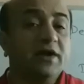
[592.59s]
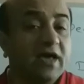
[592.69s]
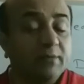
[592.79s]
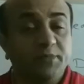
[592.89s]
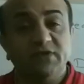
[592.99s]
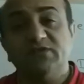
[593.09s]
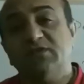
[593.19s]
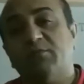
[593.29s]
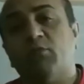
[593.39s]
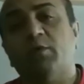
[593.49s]
happens in the
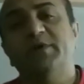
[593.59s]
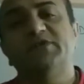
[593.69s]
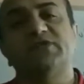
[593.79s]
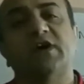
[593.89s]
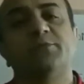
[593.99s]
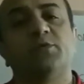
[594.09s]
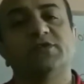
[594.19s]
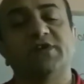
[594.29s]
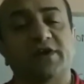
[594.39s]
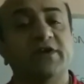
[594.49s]
Mobitz type 1
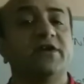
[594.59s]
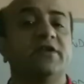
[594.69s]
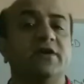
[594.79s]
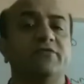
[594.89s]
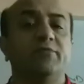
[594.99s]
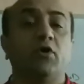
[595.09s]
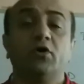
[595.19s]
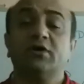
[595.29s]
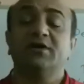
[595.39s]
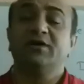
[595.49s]
second degree AV block,